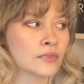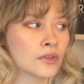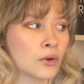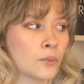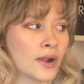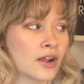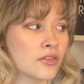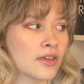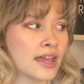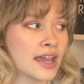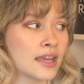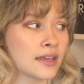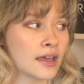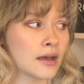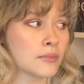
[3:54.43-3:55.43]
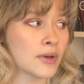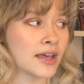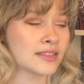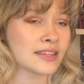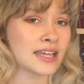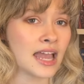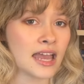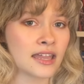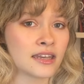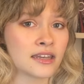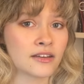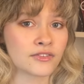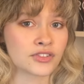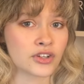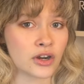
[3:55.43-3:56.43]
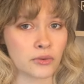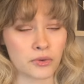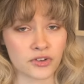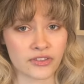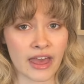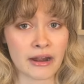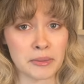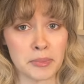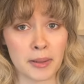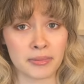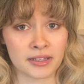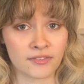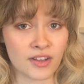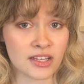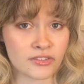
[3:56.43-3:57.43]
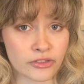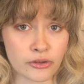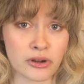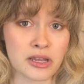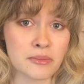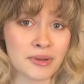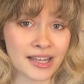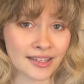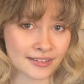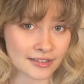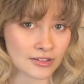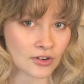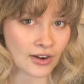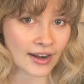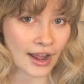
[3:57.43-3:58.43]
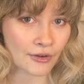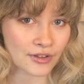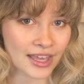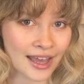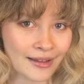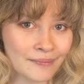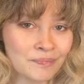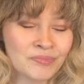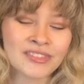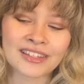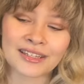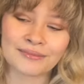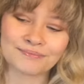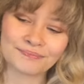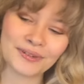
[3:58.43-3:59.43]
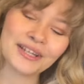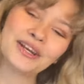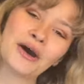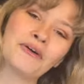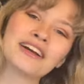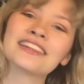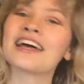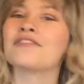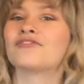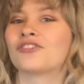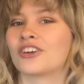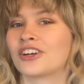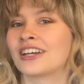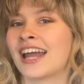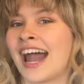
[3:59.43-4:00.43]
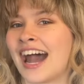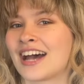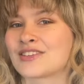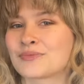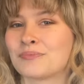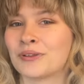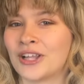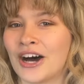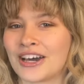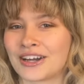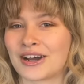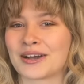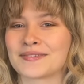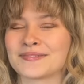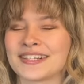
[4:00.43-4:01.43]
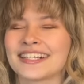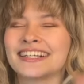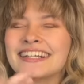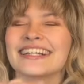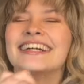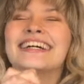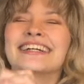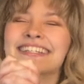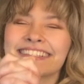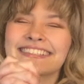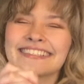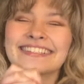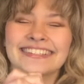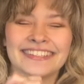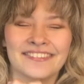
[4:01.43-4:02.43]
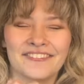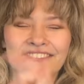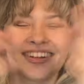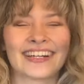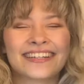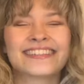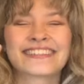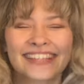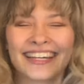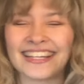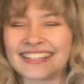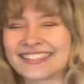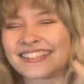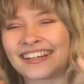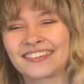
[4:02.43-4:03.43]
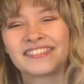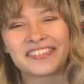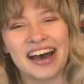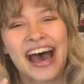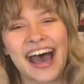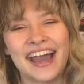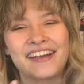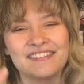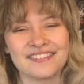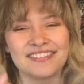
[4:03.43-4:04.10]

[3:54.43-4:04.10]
where they end up at the end of Star Wars: The High Republic Phase 3 because it's not out yet. But knowing that Vern has plot armor, Vern's gonna survive